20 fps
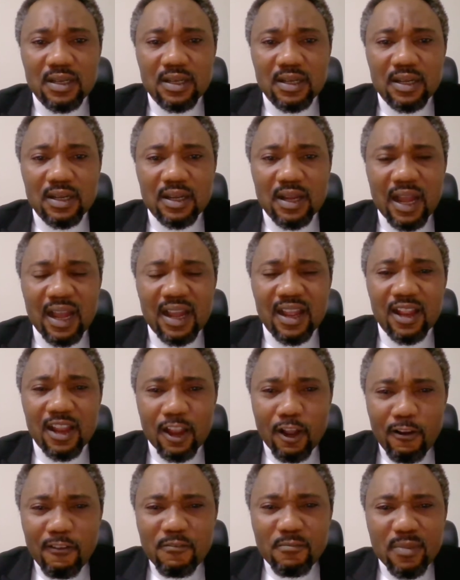and
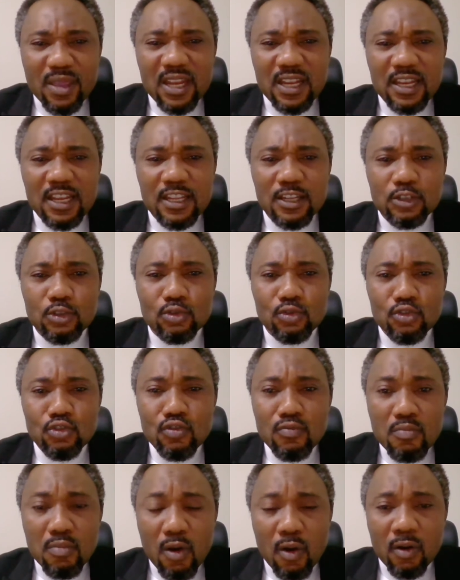government need to do
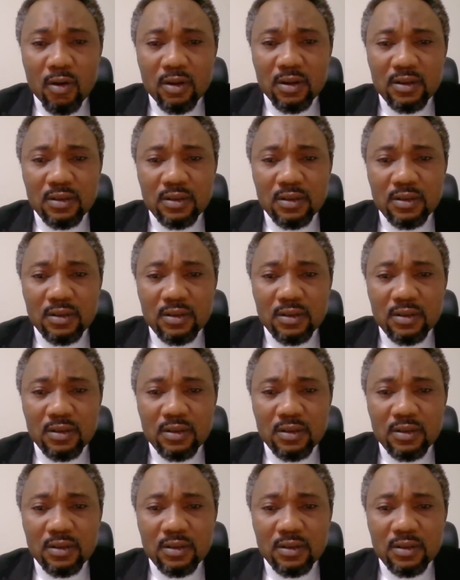more